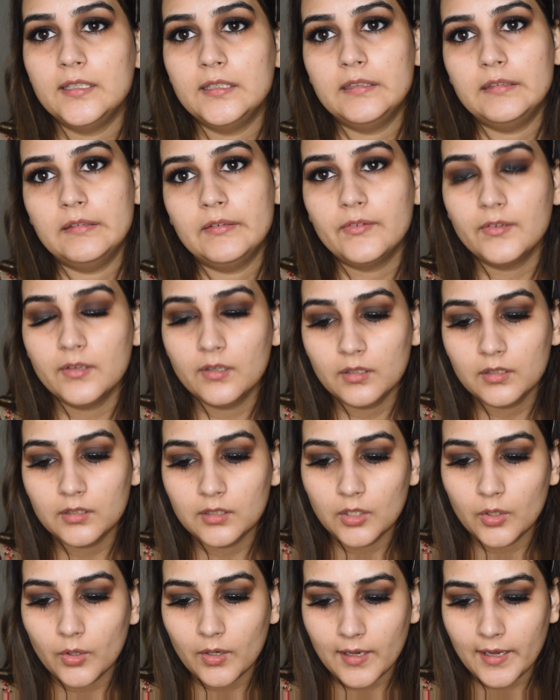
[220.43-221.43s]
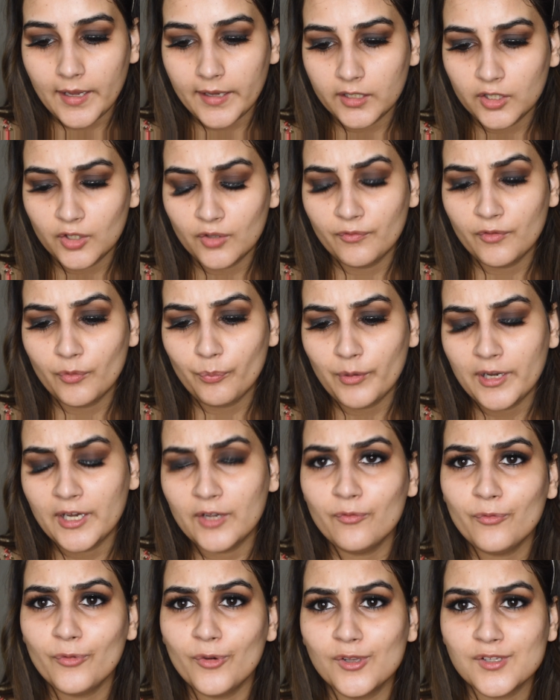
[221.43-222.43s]
doesn't look like you've applied
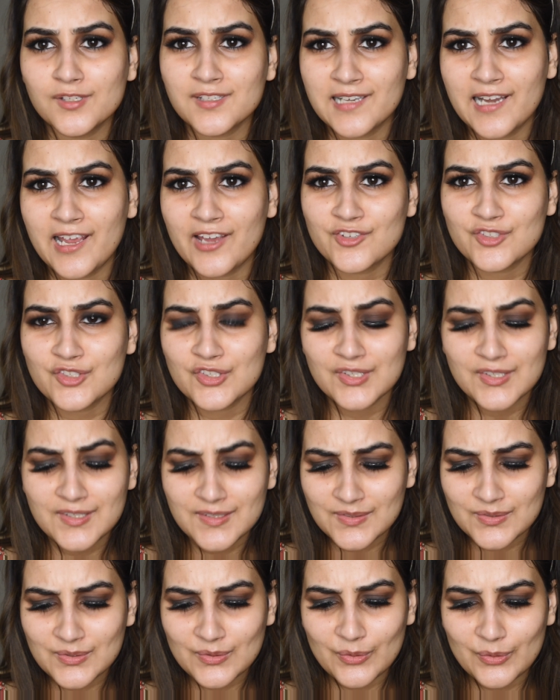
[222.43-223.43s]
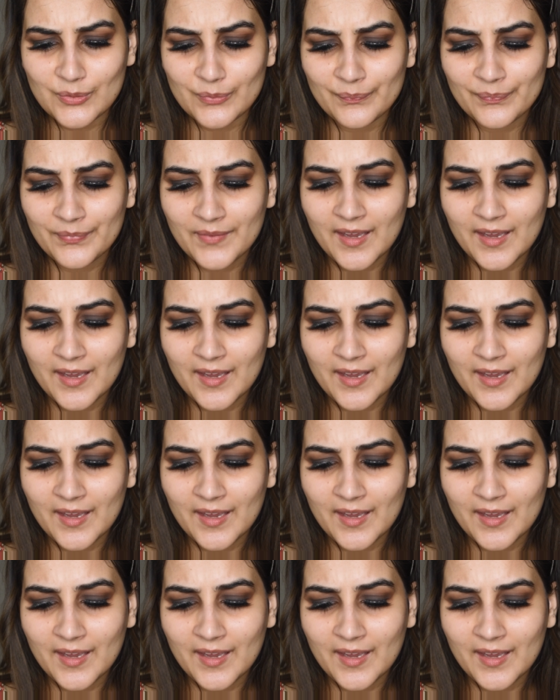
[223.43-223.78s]
false lashes. So